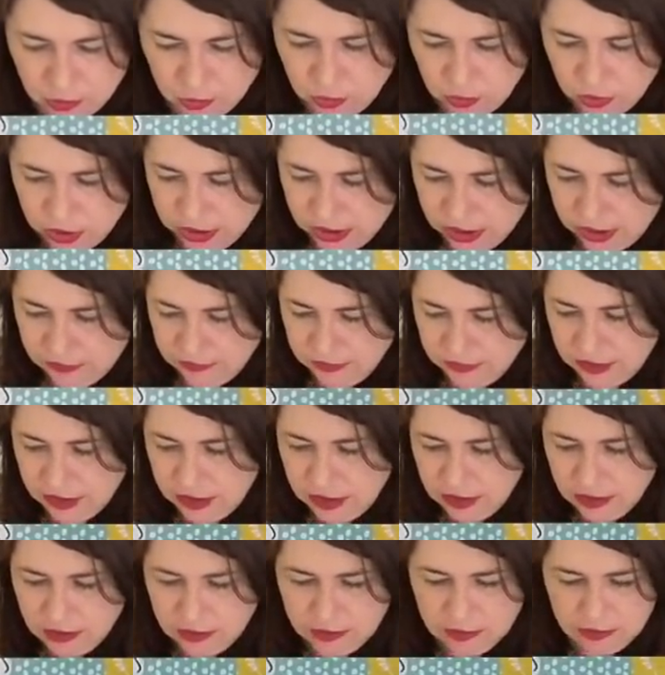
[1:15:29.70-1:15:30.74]
what
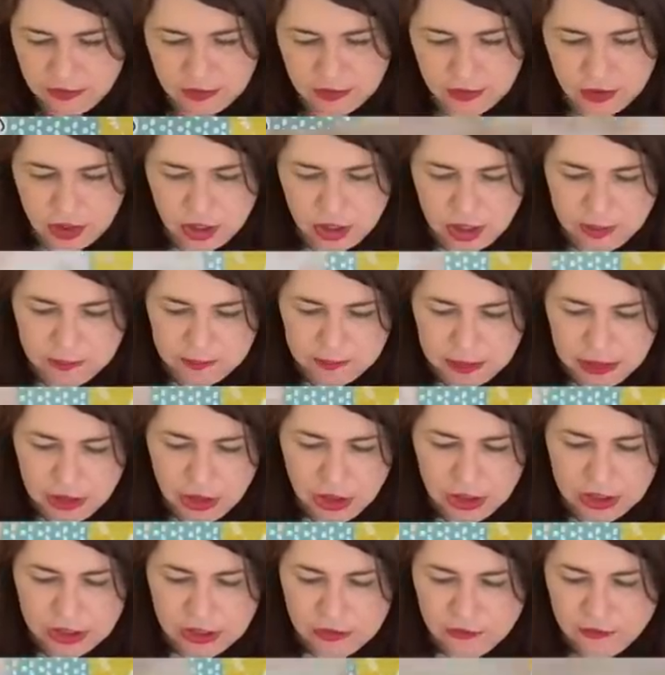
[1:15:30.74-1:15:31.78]
even? But
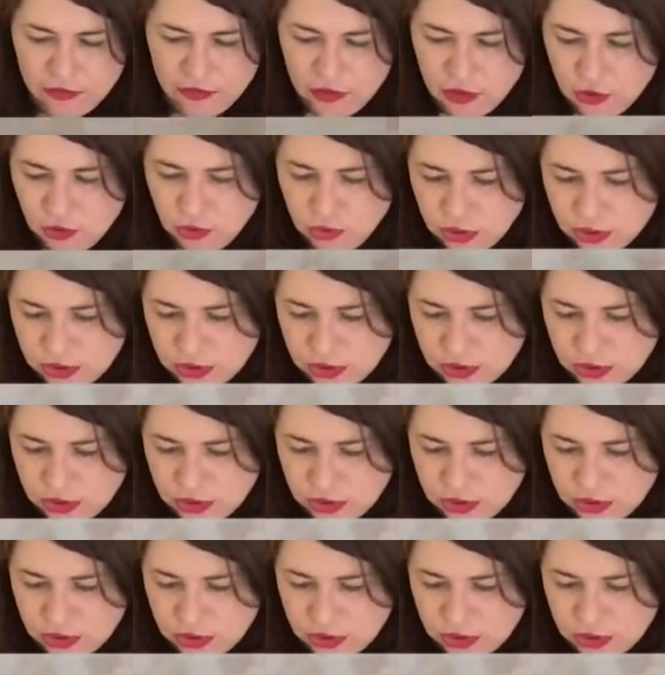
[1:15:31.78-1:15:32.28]
like if you look